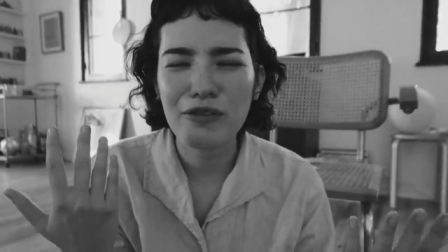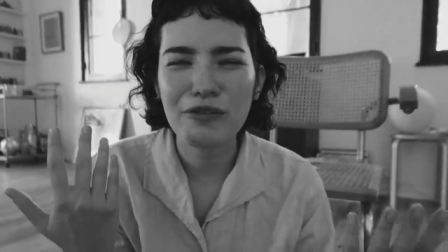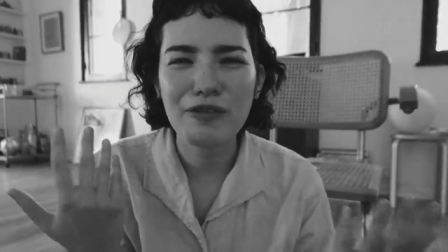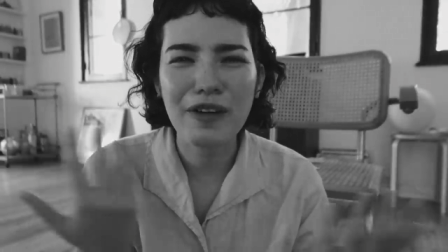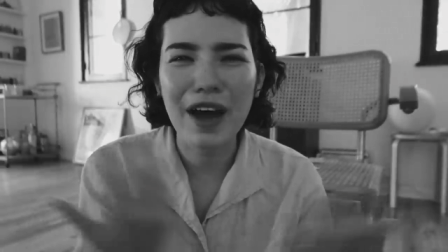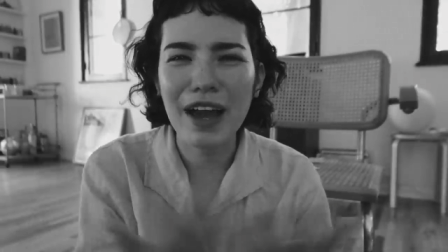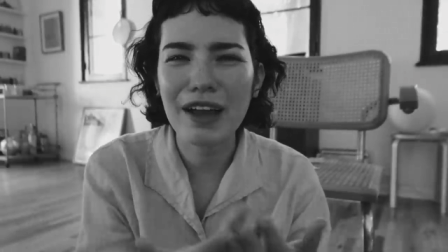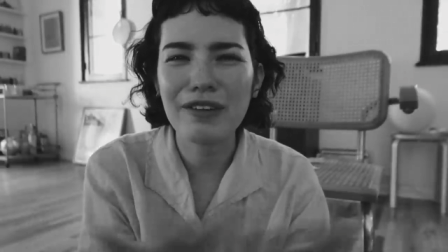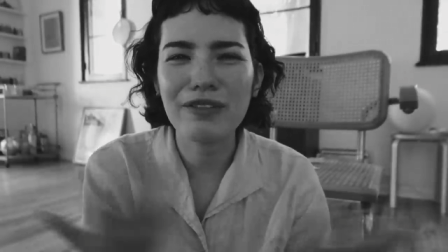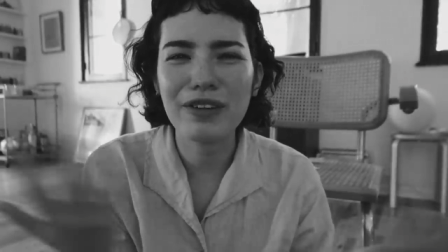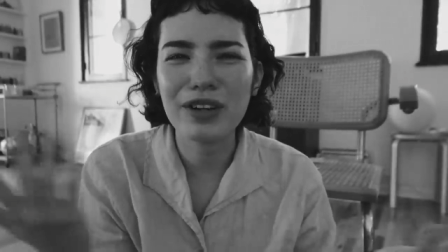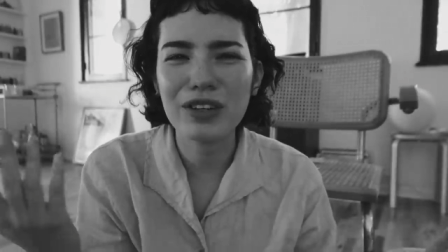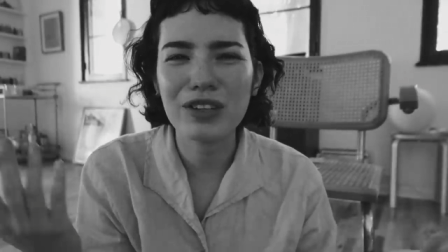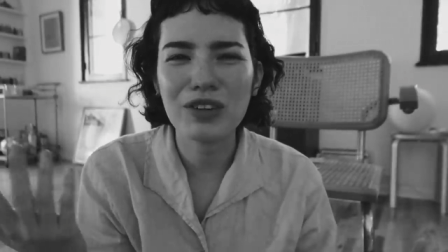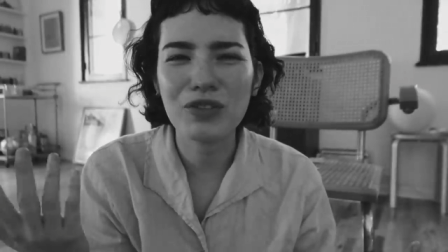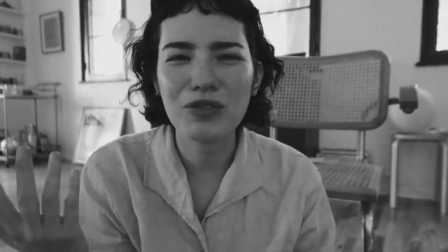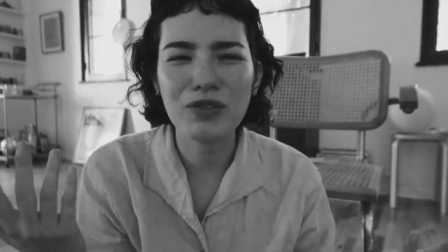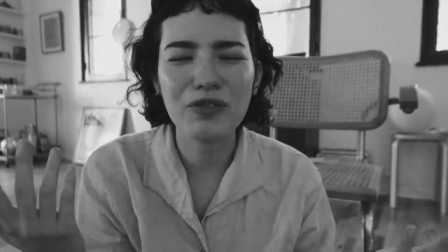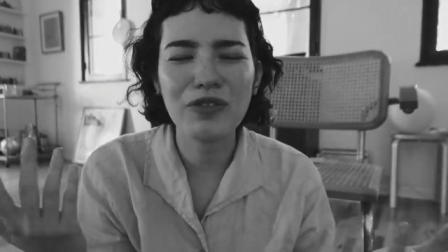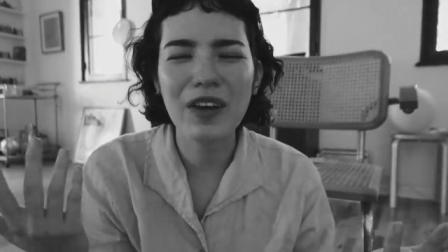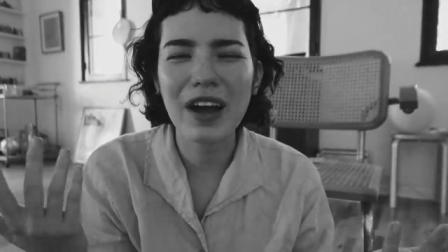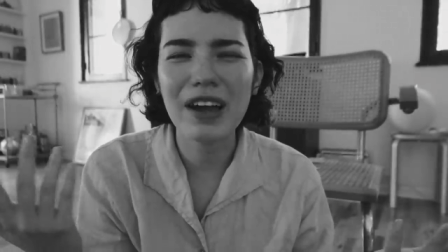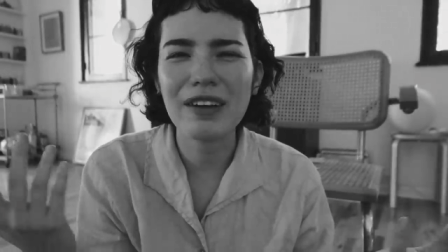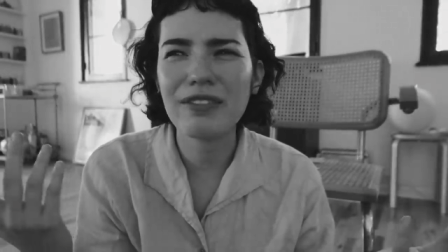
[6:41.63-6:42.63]

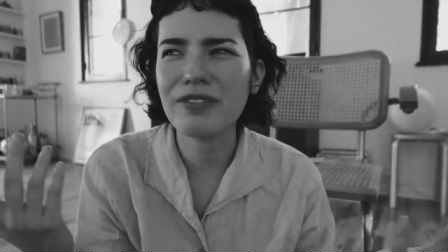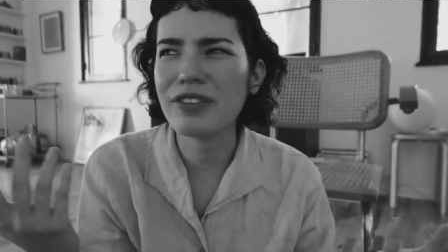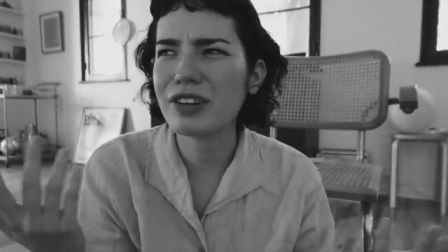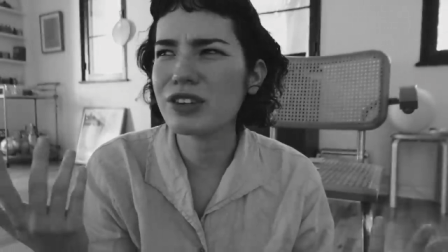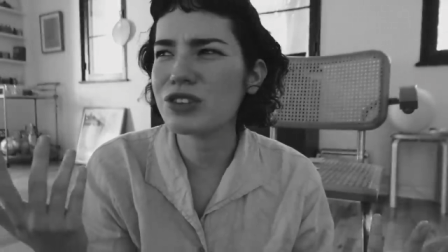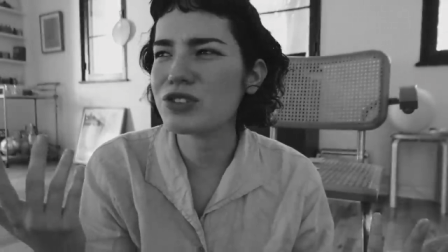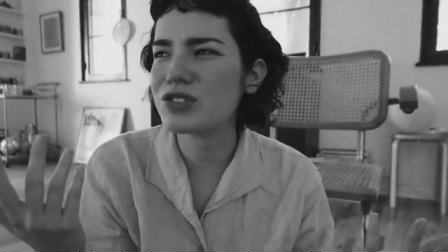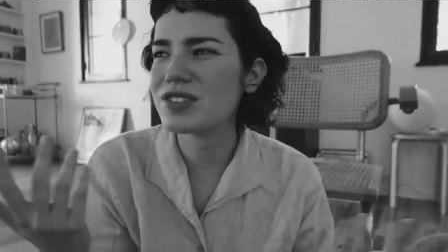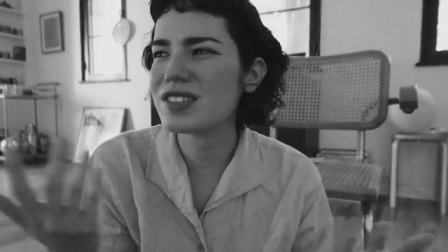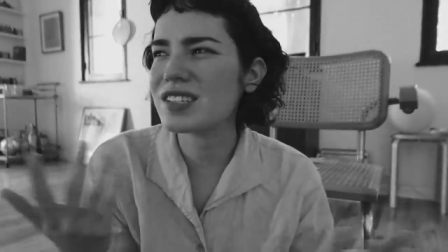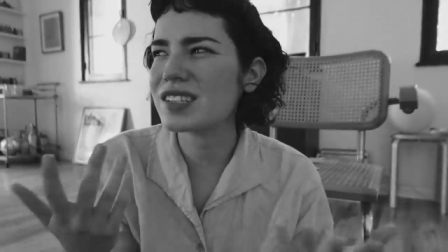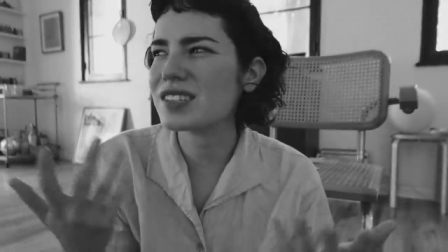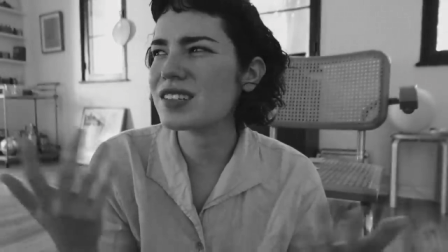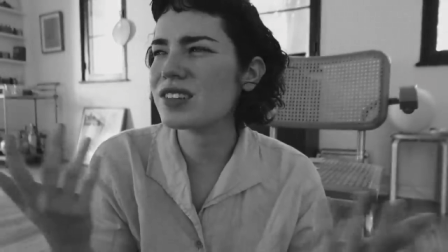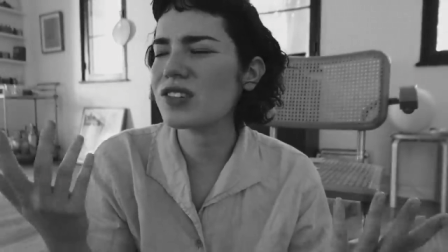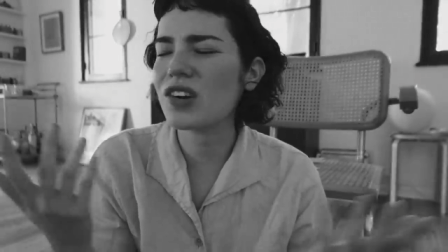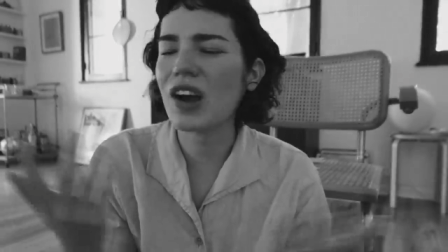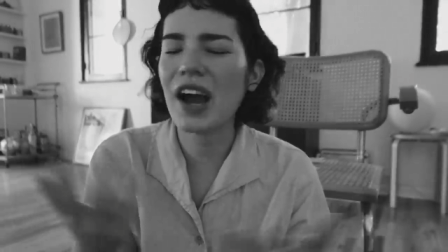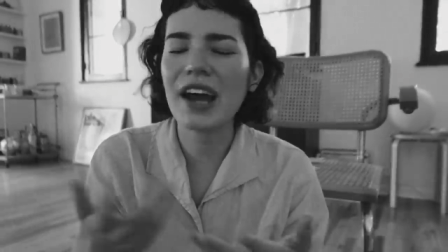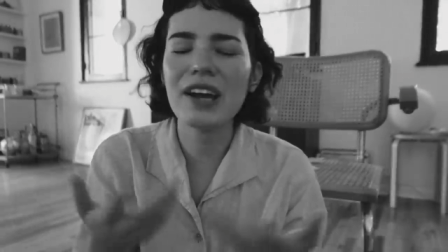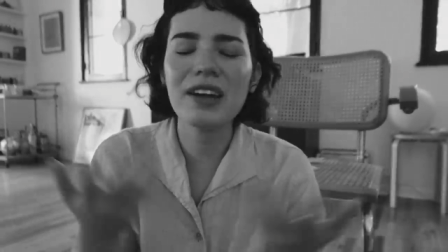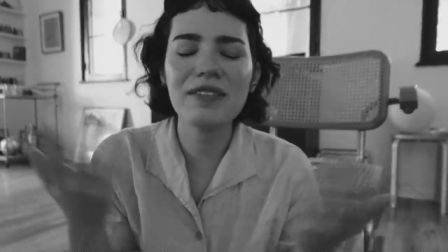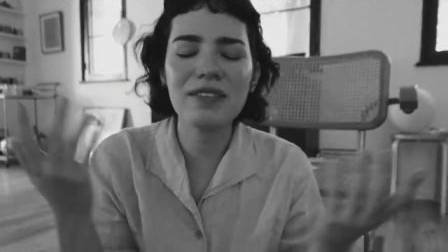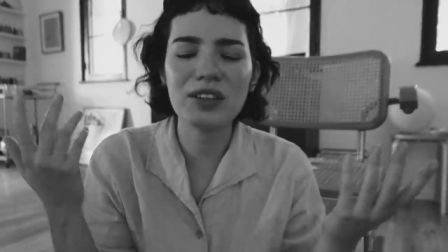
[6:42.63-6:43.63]
500, 600,
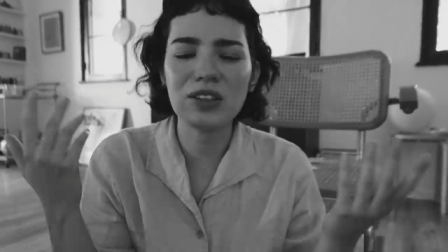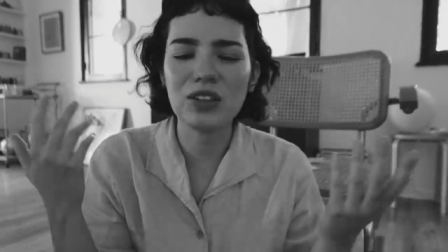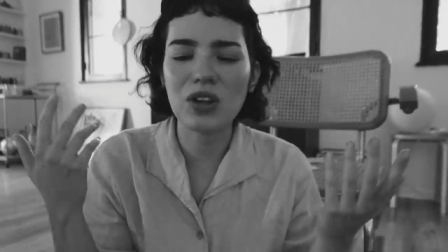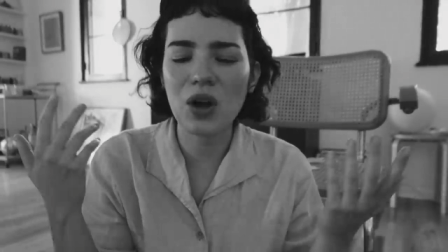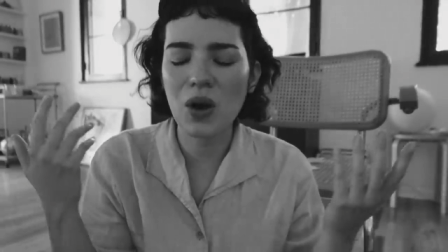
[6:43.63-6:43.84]
I don't even